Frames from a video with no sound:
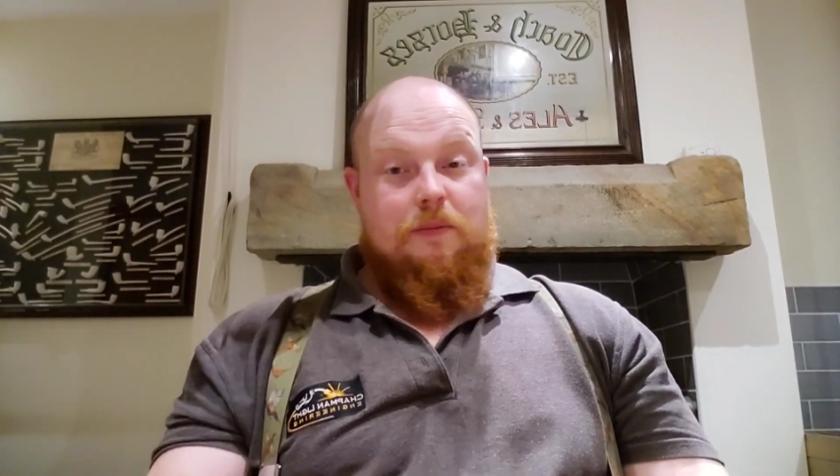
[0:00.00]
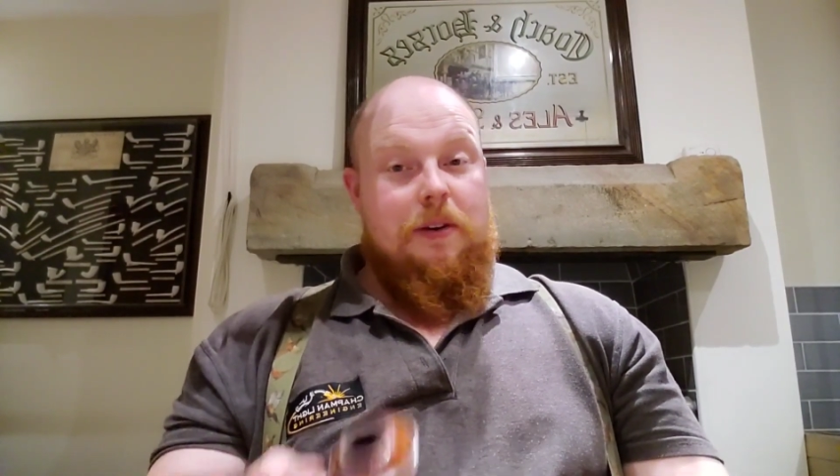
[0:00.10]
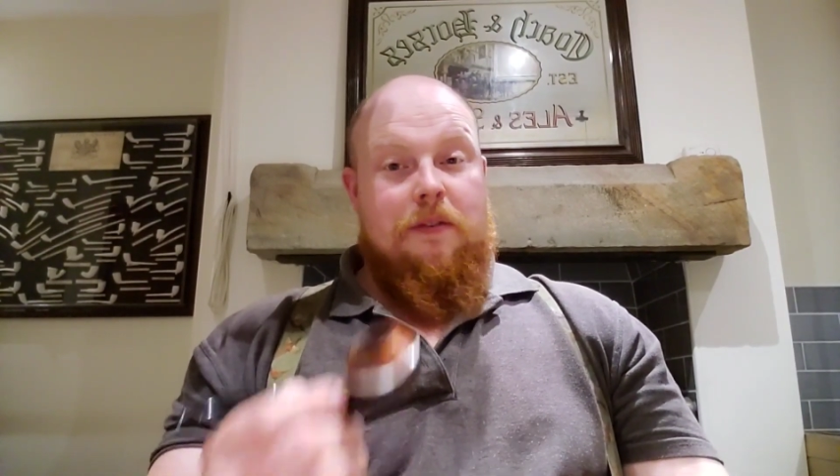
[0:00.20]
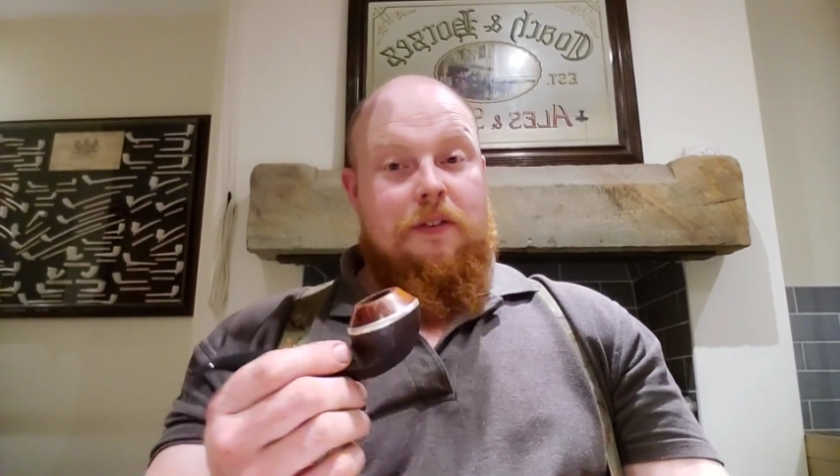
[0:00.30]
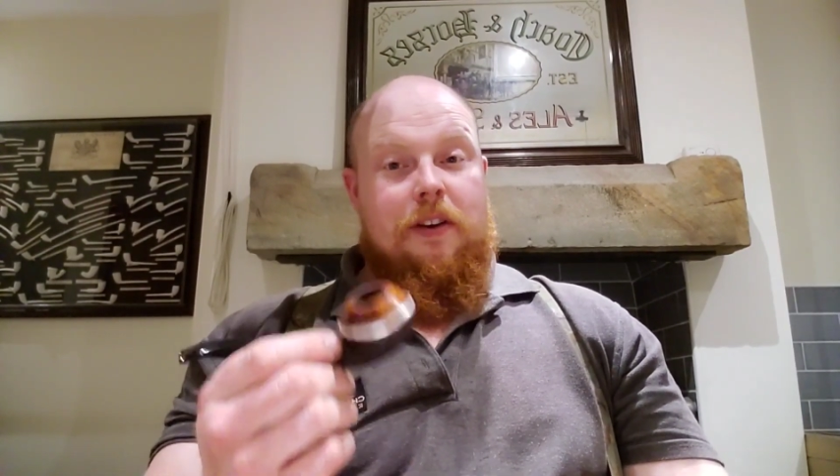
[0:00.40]

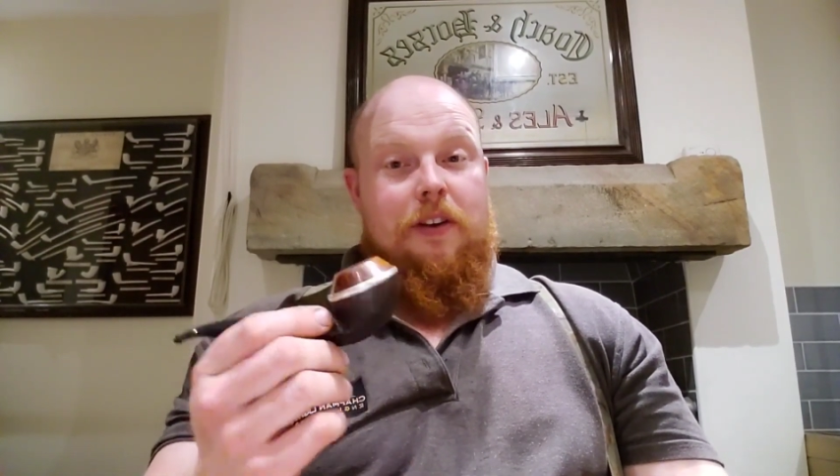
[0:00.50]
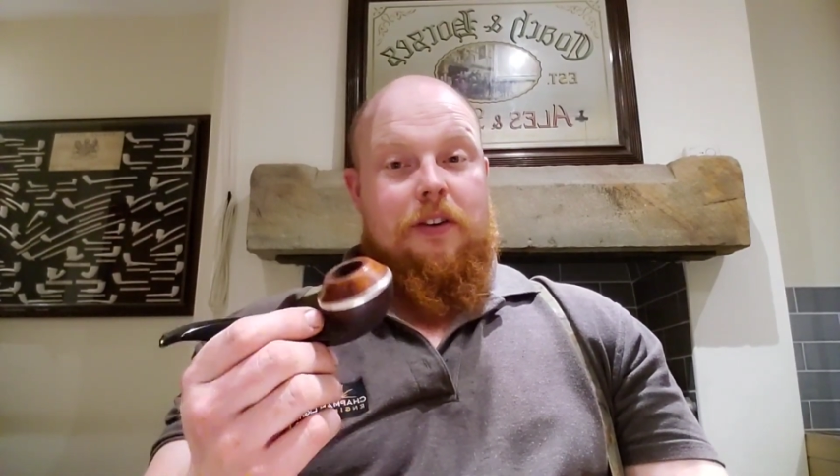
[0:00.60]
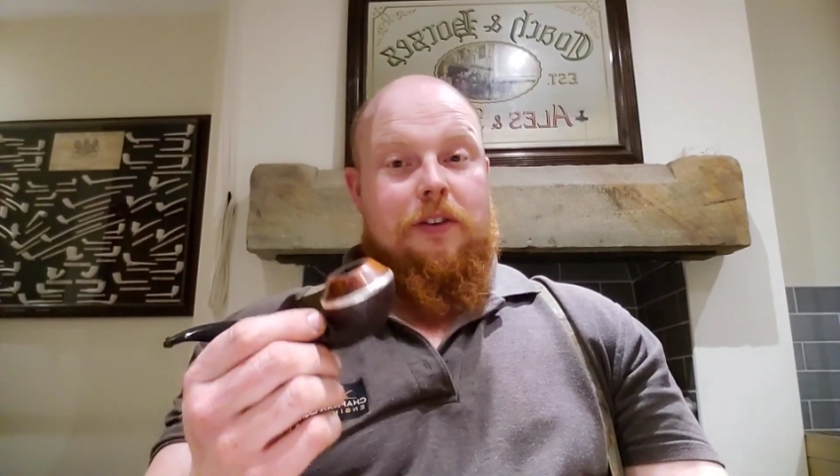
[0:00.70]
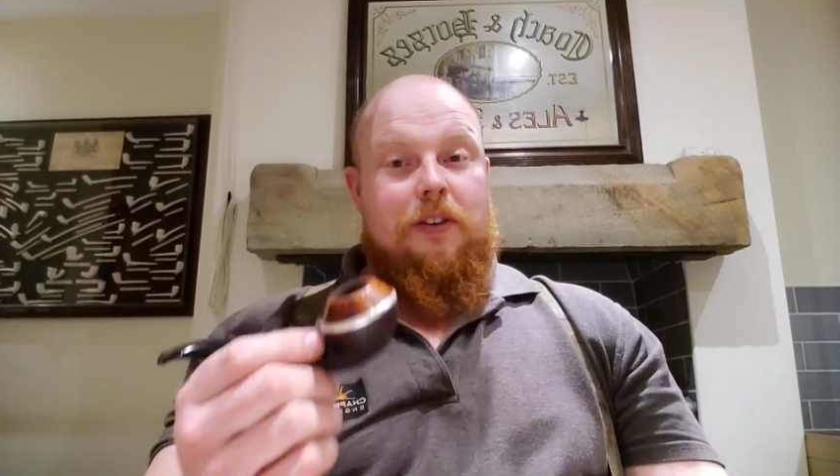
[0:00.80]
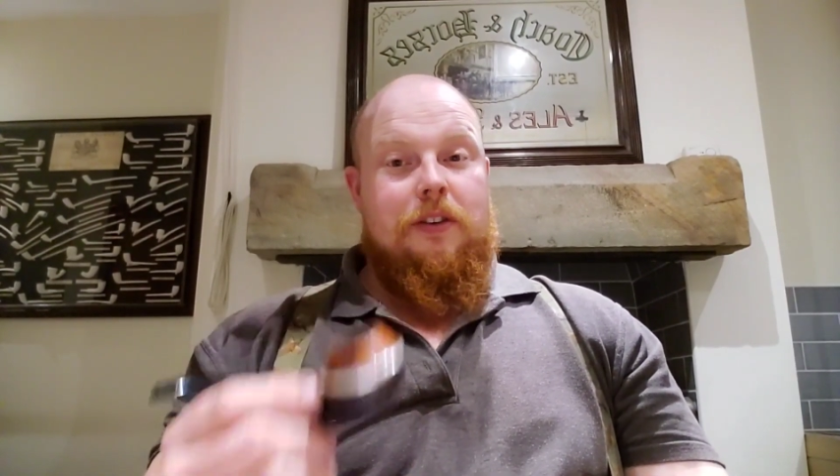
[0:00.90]
my
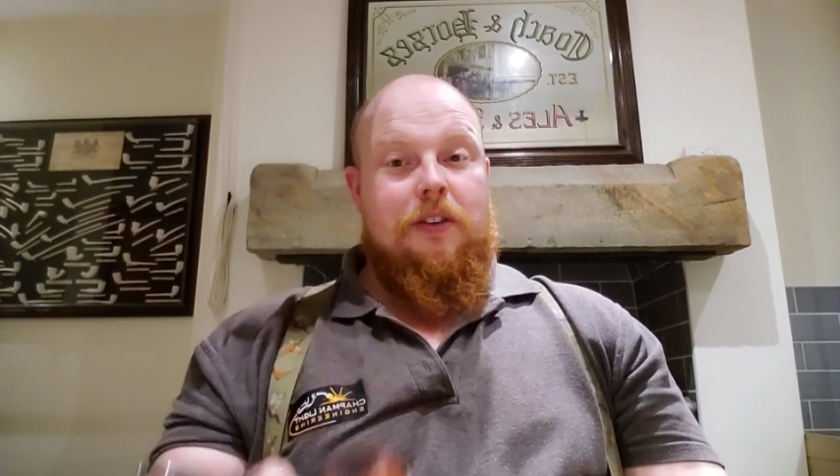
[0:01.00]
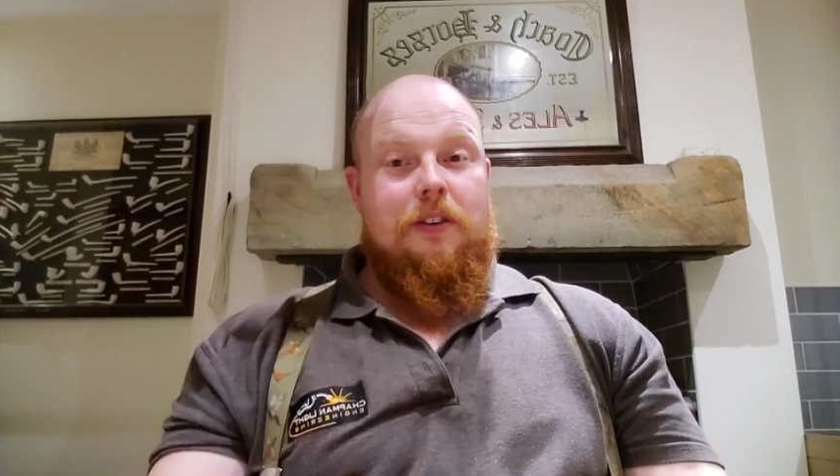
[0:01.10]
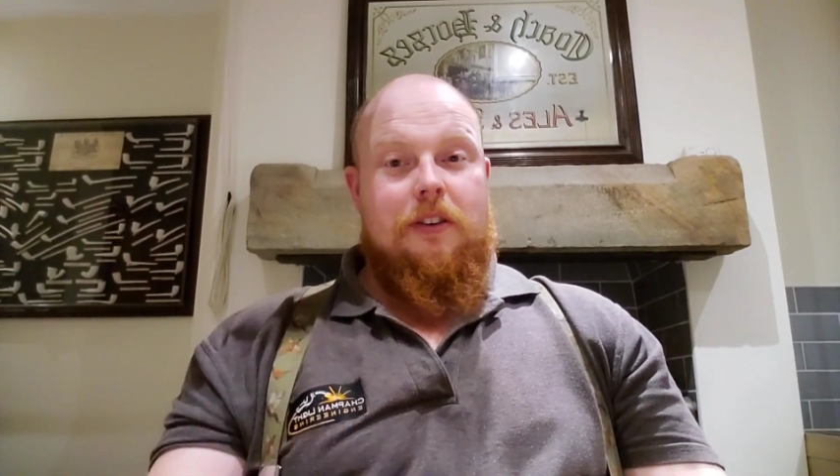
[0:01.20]
first